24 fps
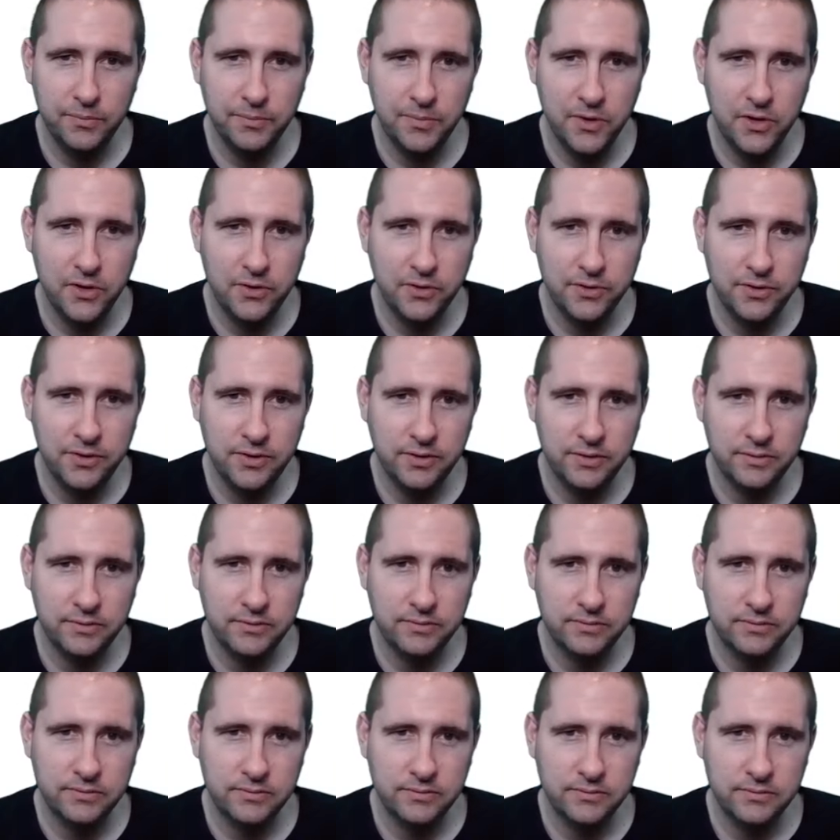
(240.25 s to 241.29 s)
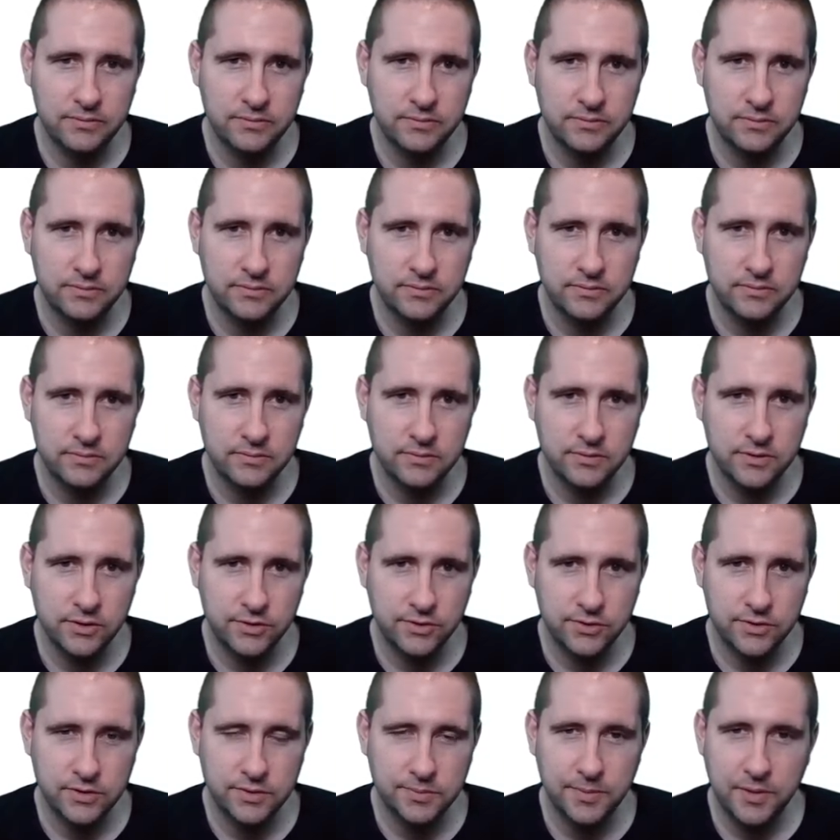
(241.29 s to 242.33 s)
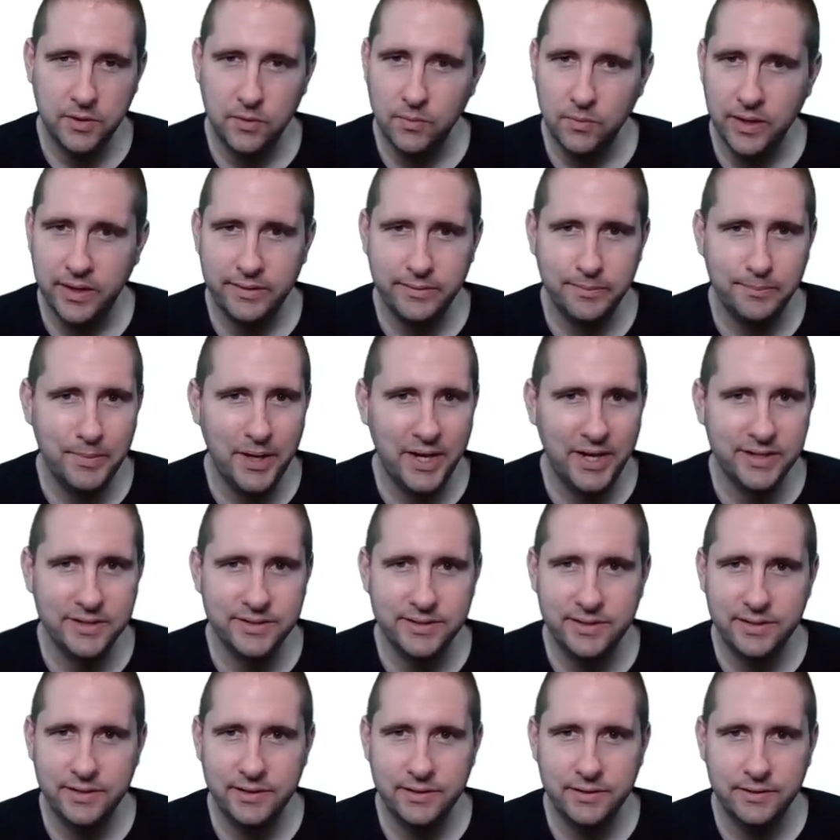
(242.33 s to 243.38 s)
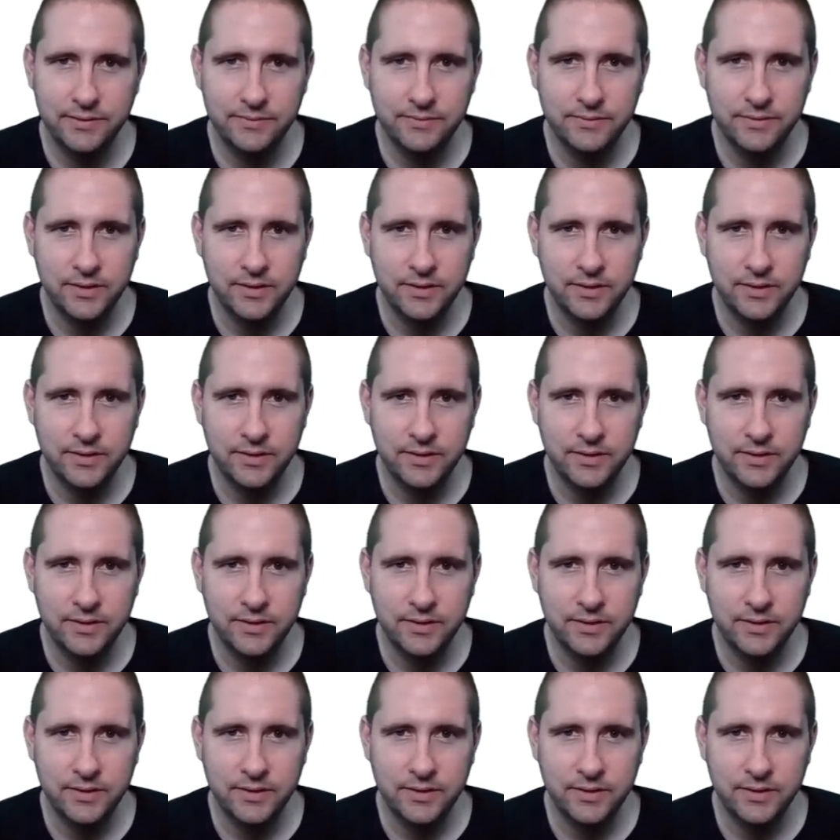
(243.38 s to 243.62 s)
mode, there'll just be a random box here.